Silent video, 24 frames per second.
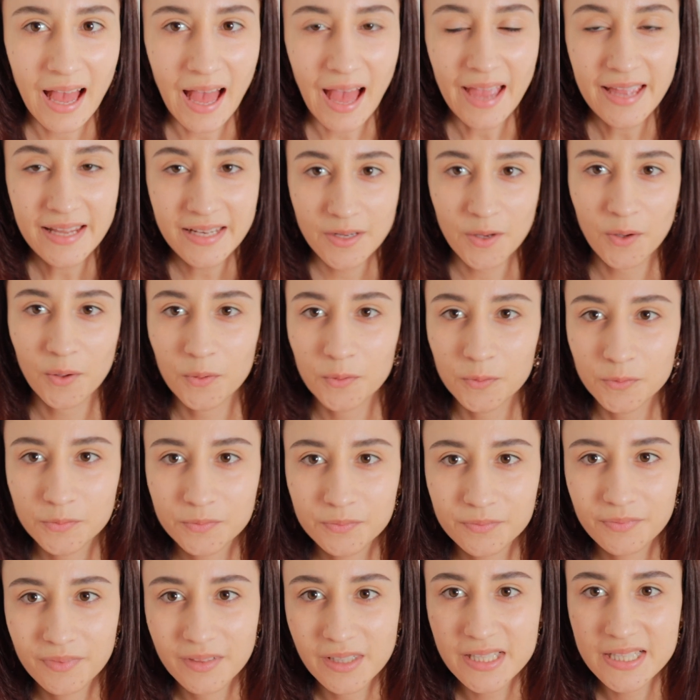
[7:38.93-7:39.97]
I know
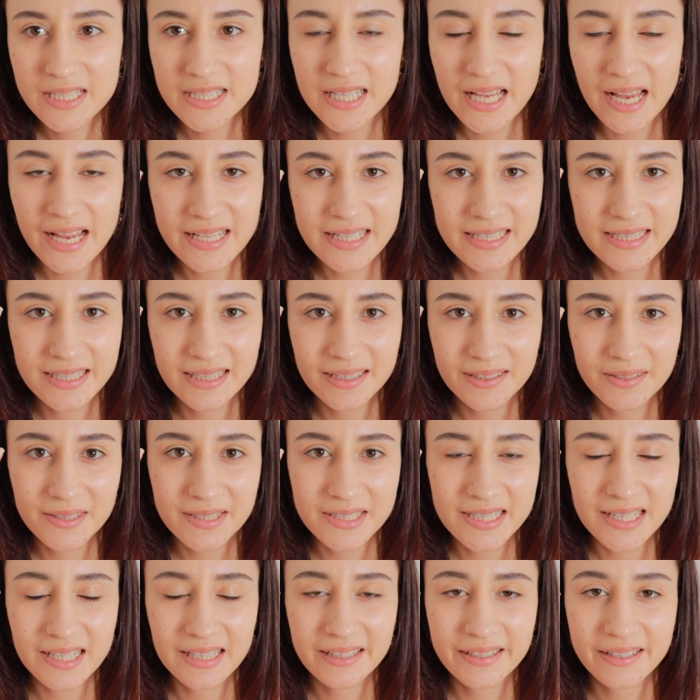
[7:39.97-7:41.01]
this side
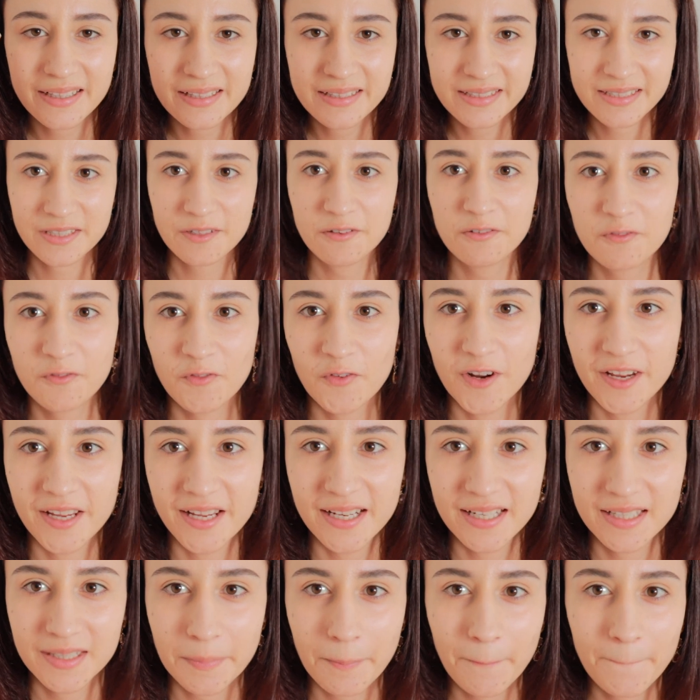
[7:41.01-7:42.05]
looks a little
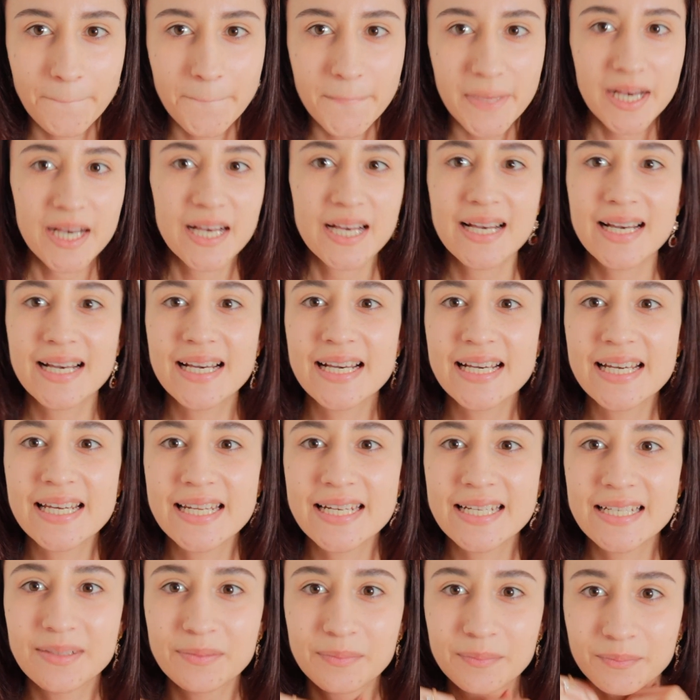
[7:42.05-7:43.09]
different,
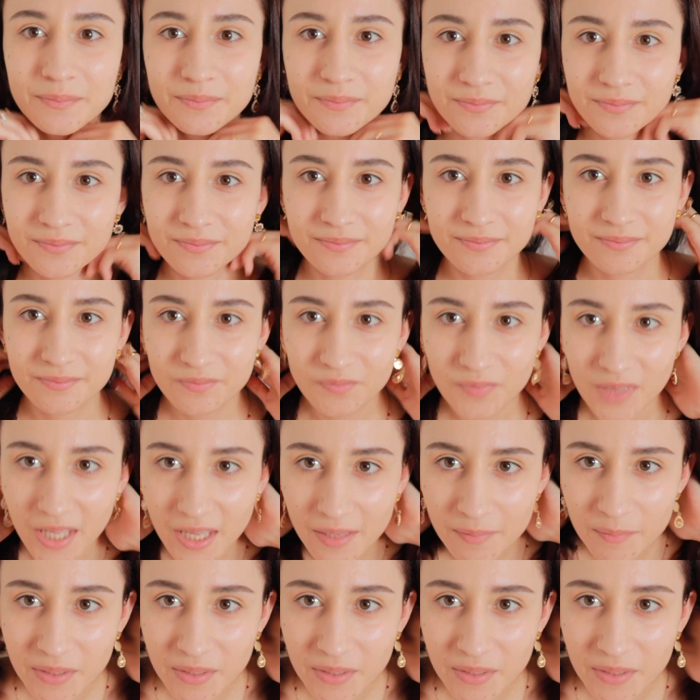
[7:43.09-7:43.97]
but I